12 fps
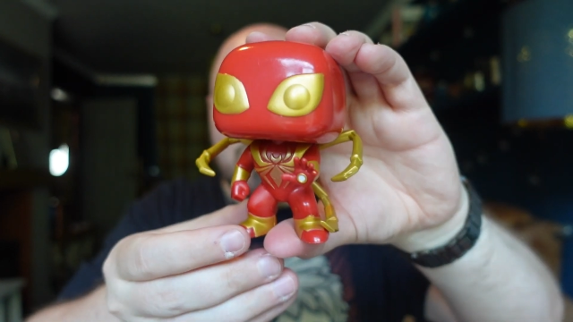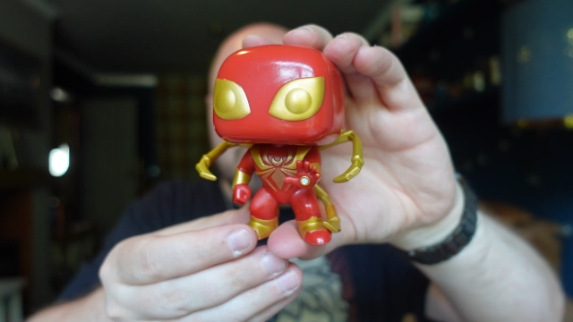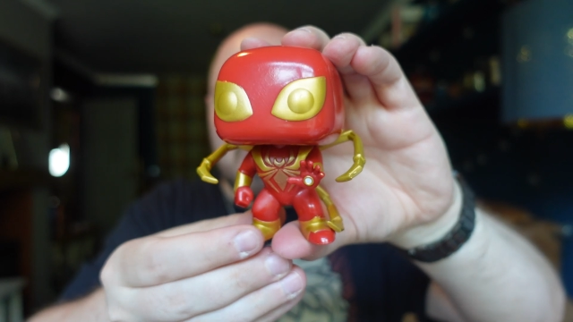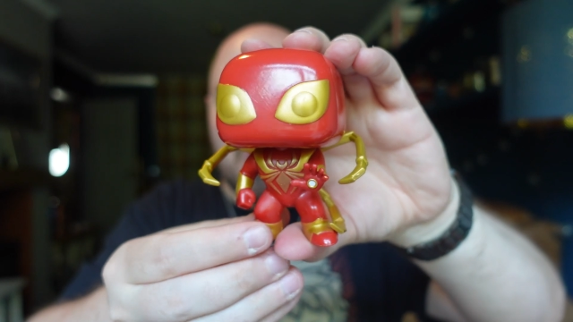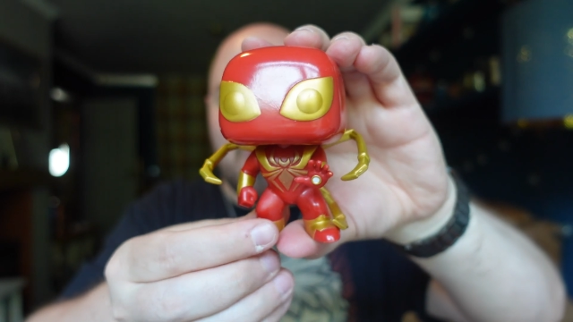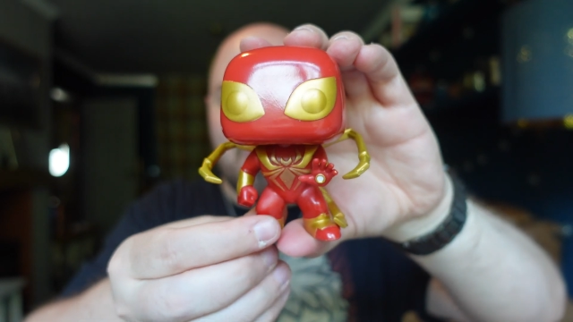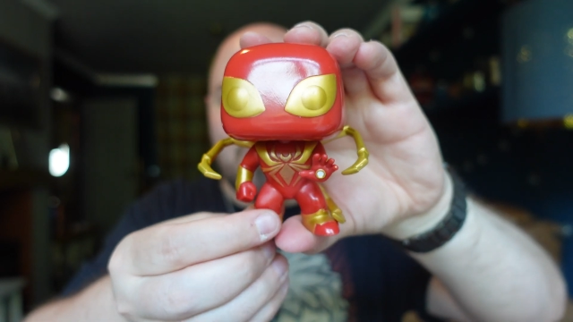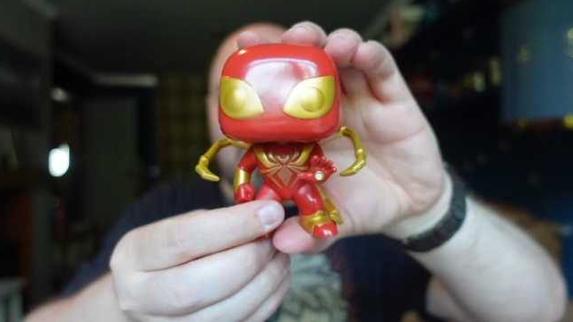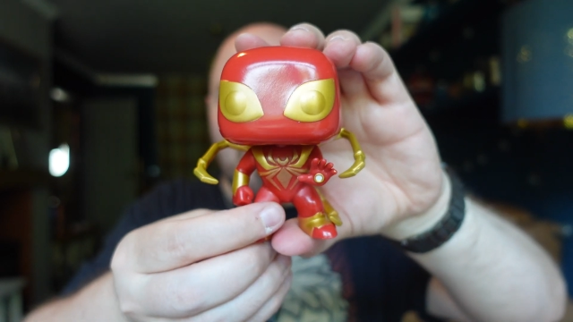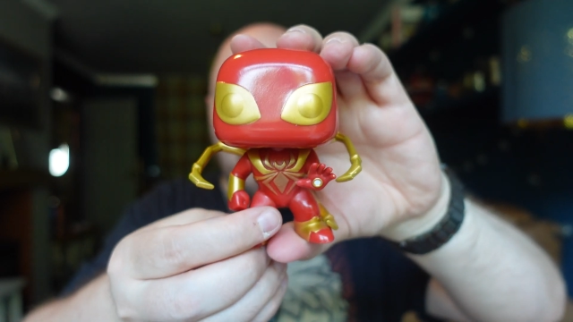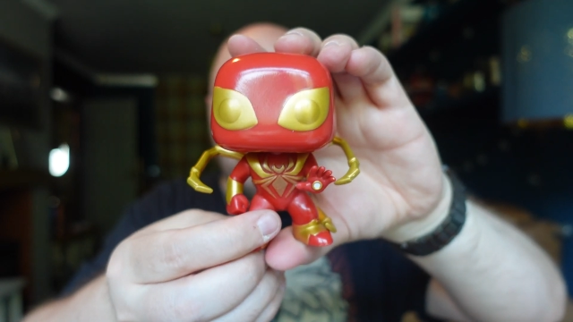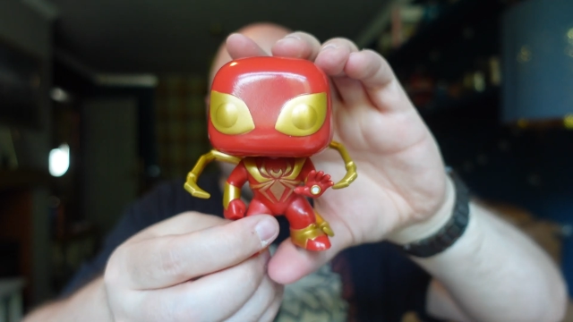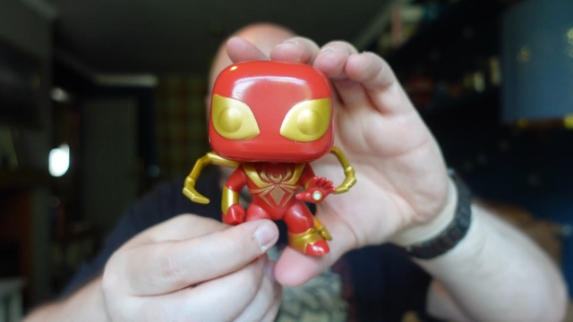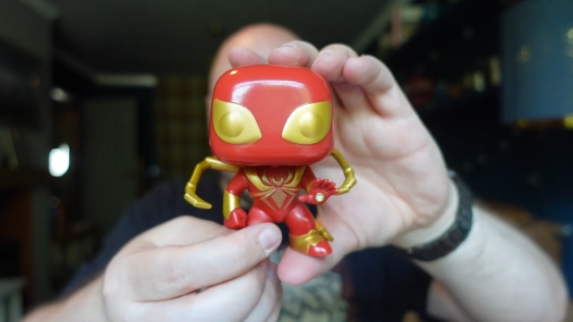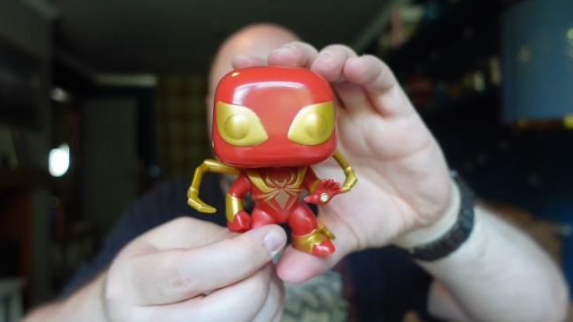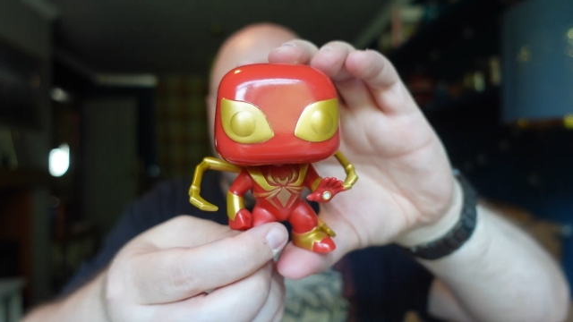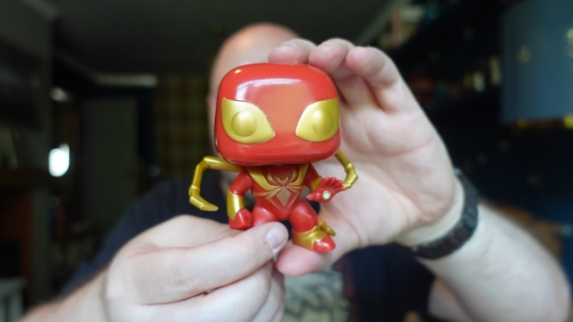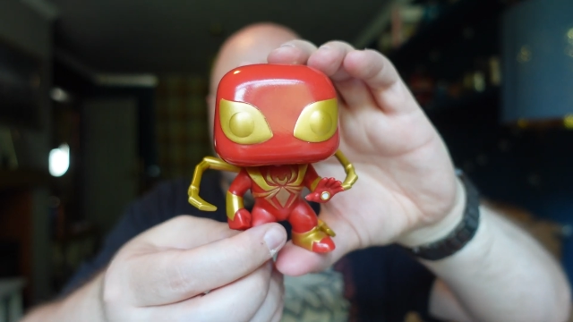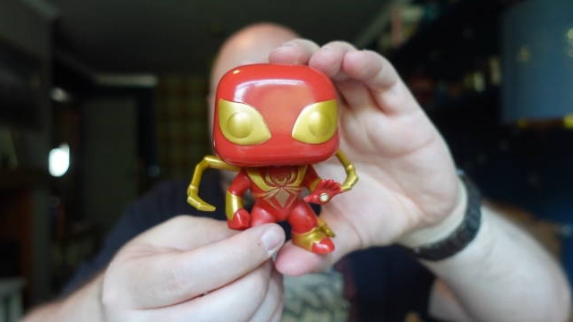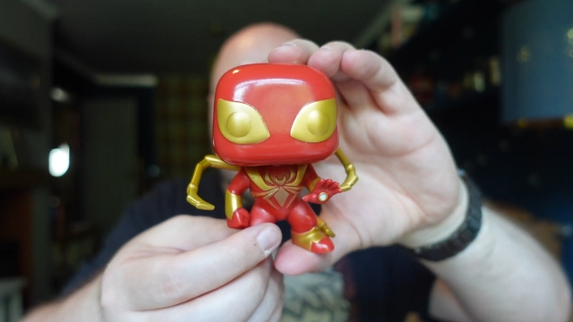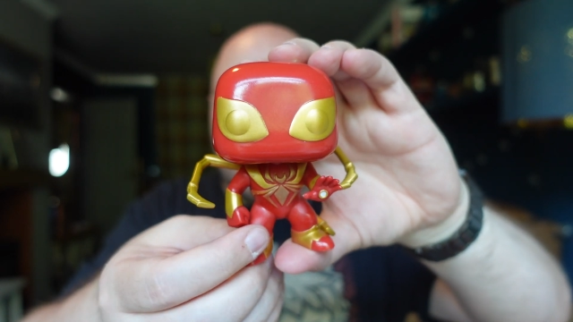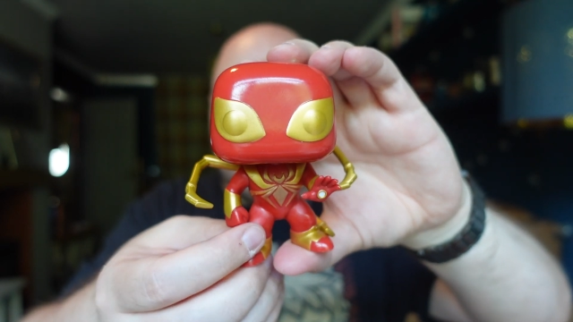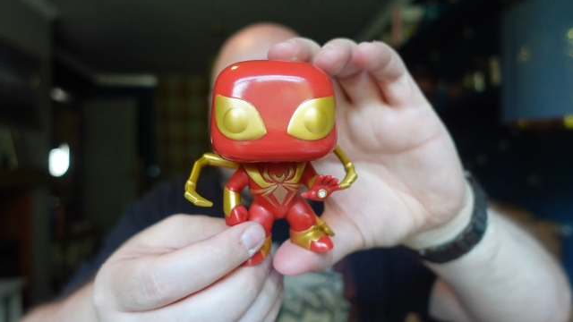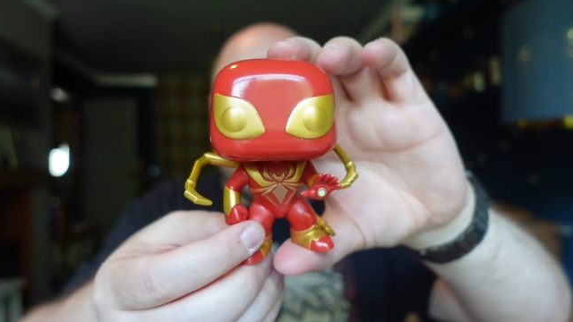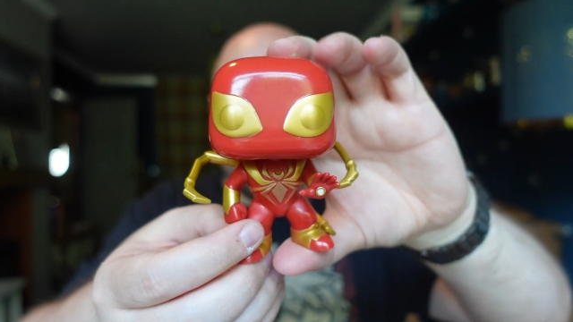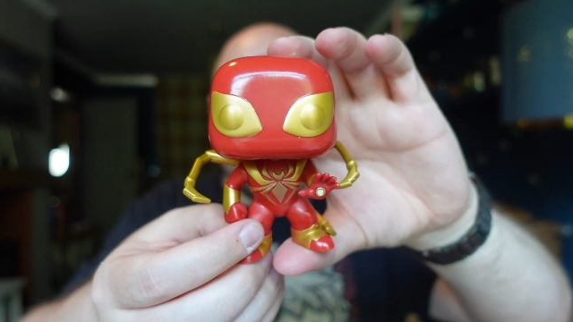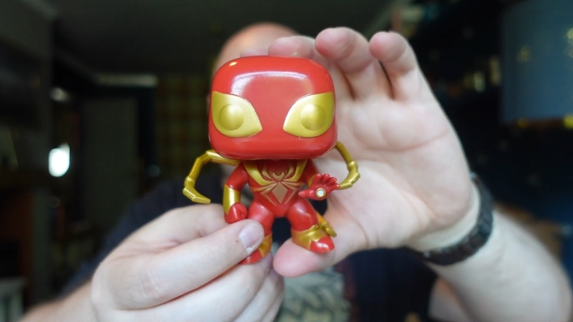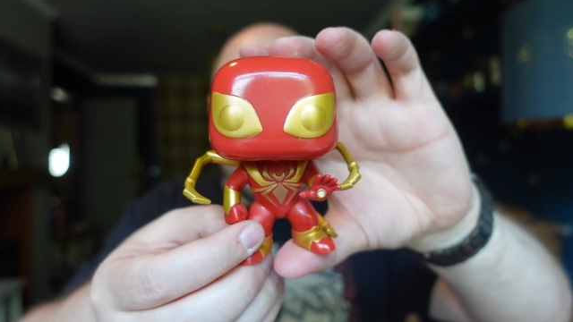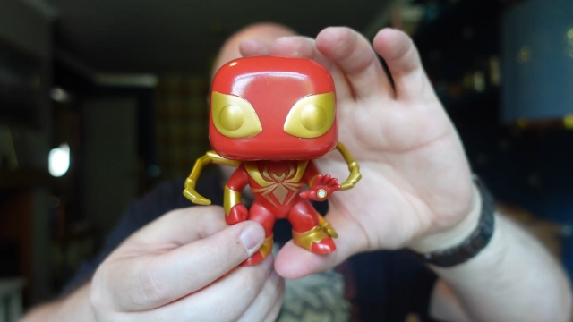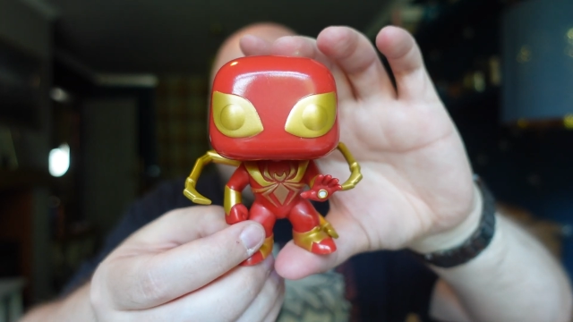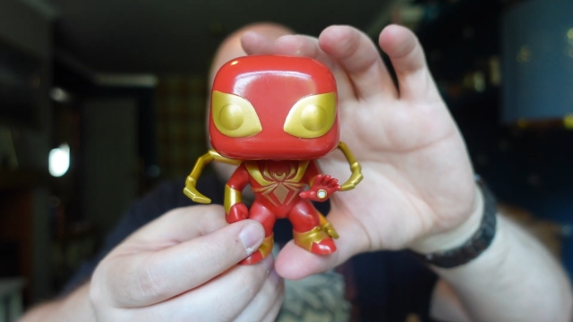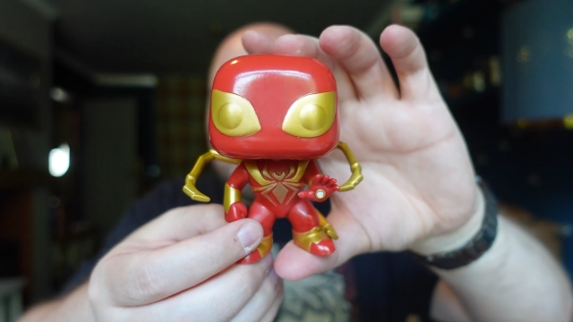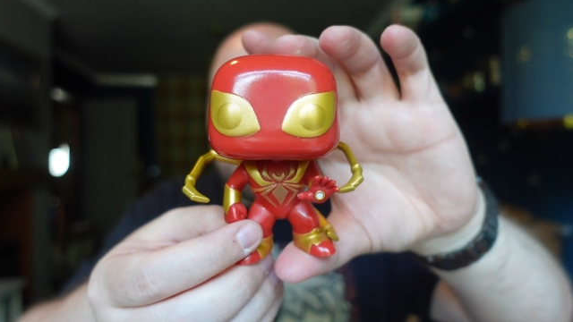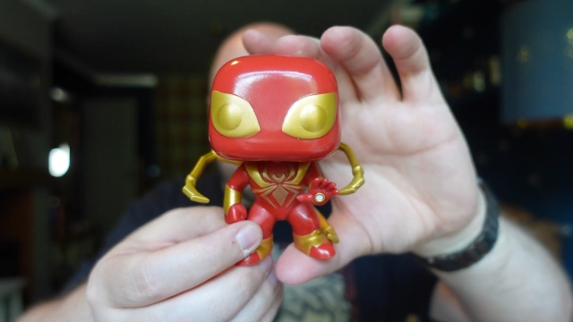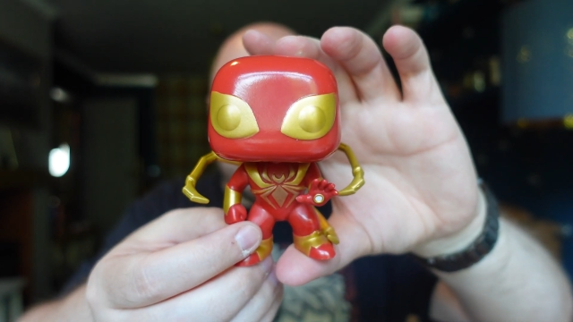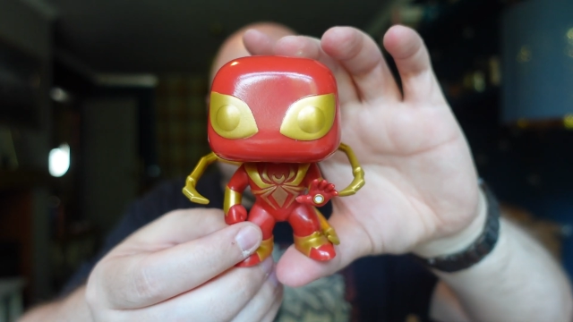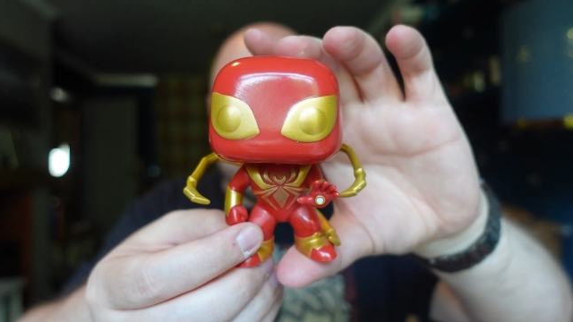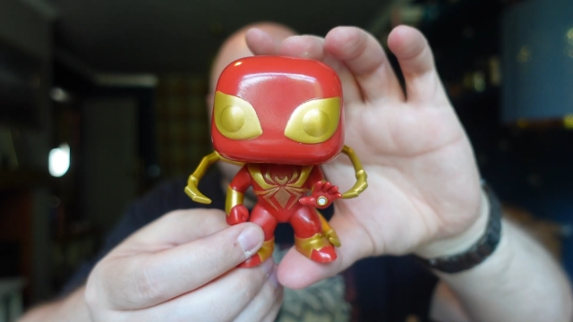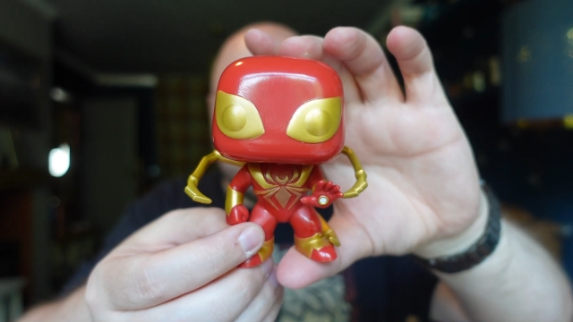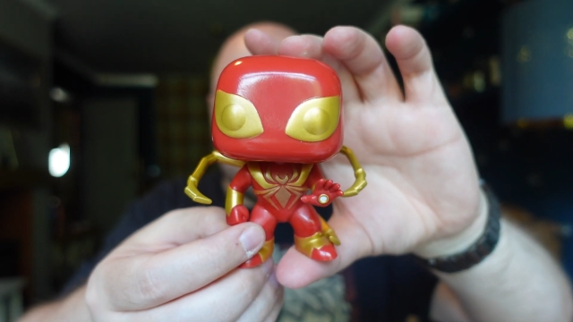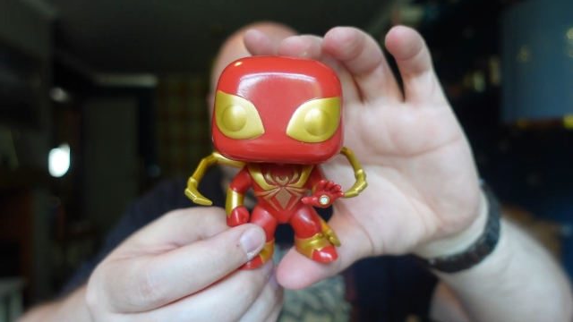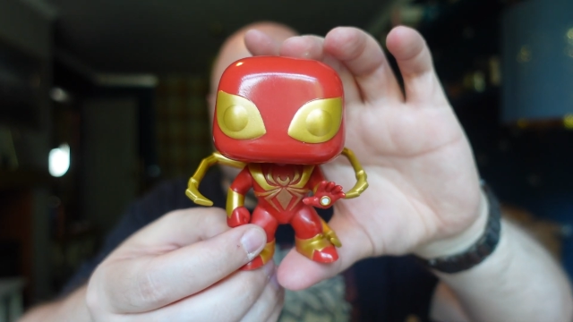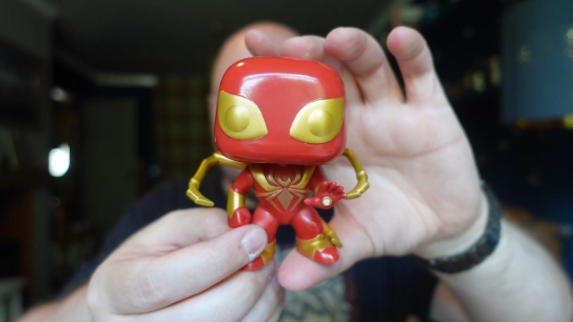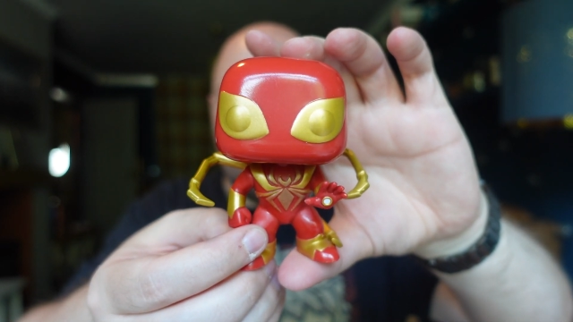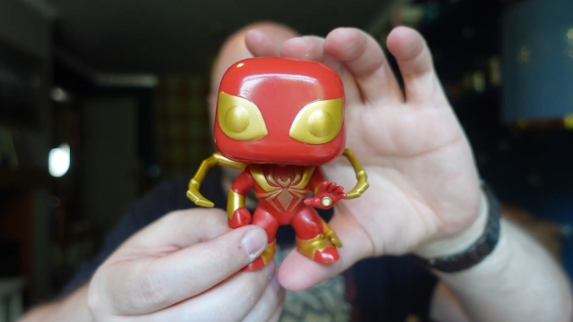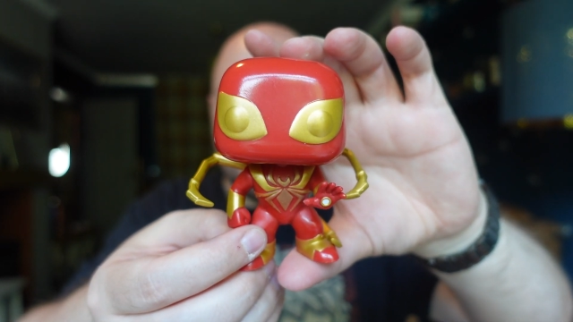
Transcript: No face is visible, so there are no lips to read.